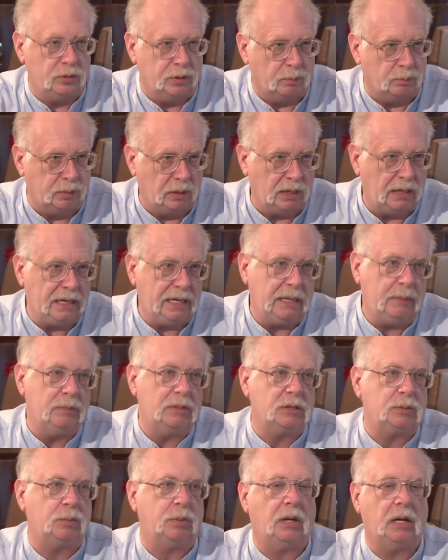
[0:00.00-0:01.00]
the blame
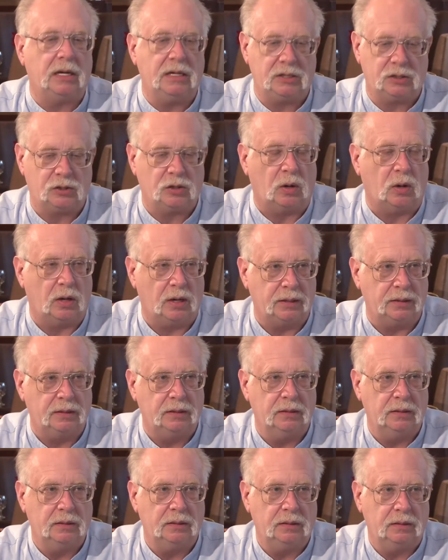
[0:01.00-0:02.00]
is placed on
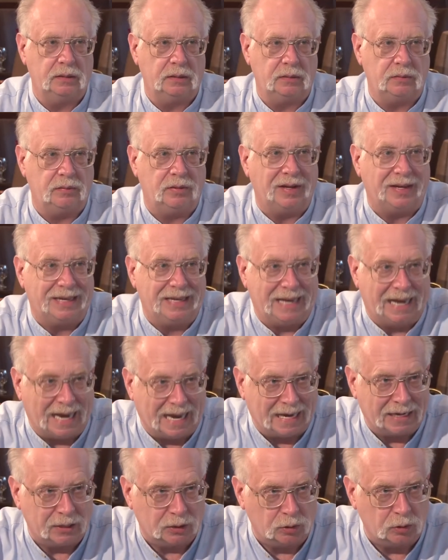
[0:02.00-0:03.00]
the
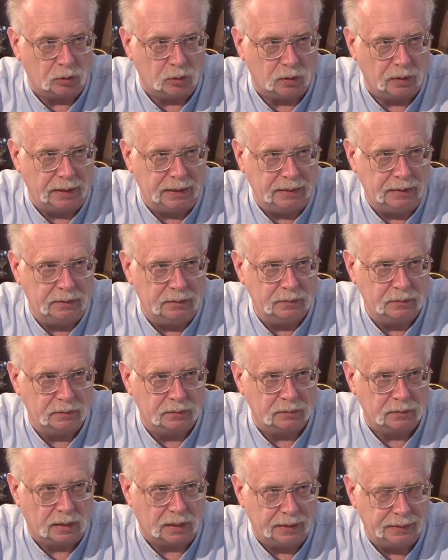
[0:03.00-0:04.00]
category,
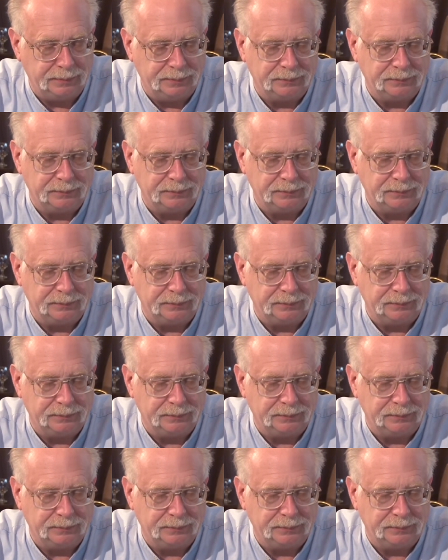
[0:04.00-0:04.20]
right?